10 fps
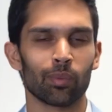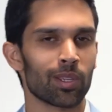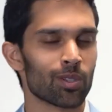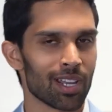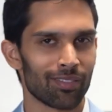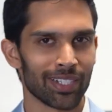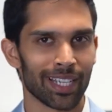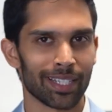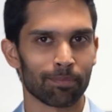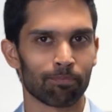we use it every
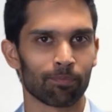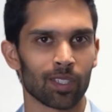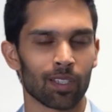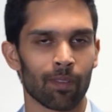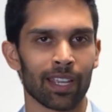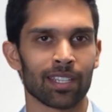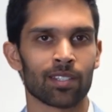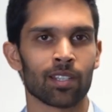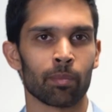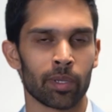day. That is
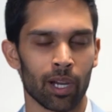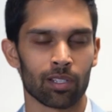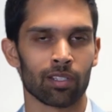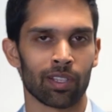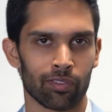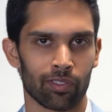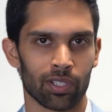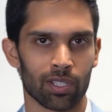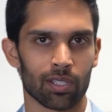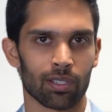abductive
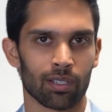inference.